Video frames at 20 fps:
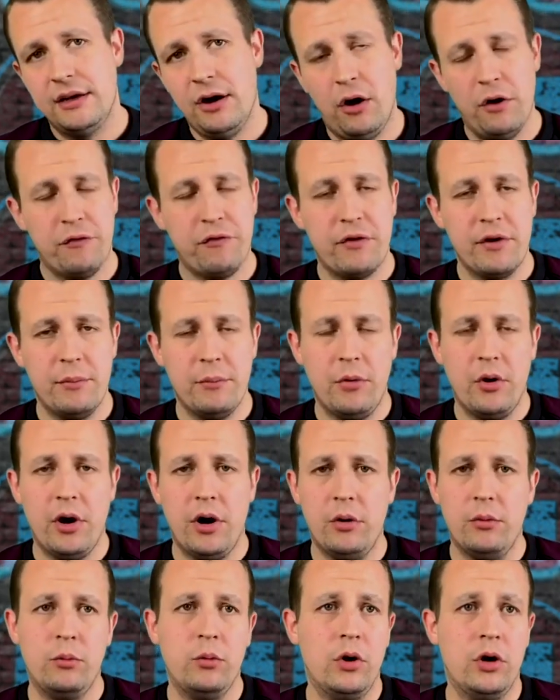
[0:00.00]
offer him
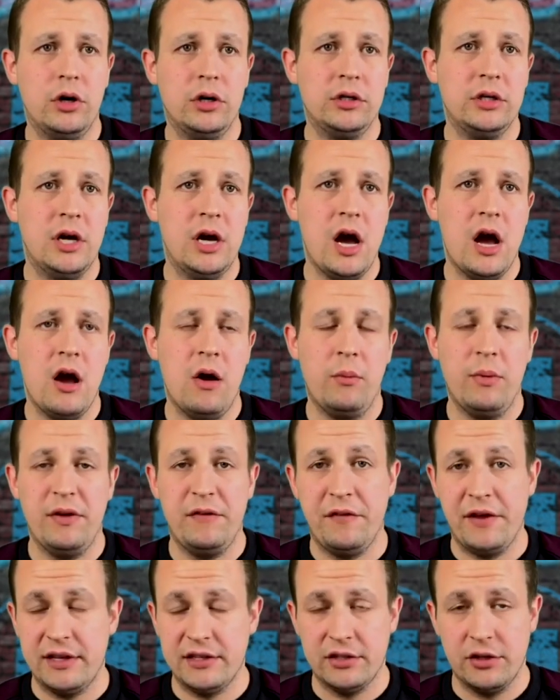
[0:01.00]
what we
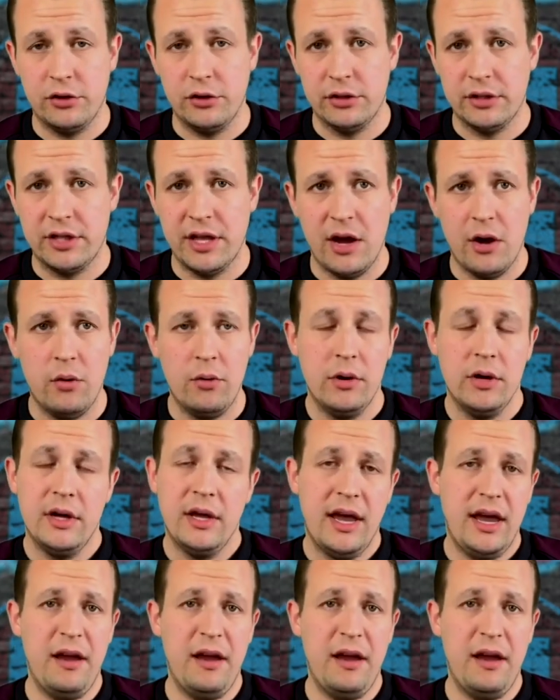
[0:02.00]
think is a good deal.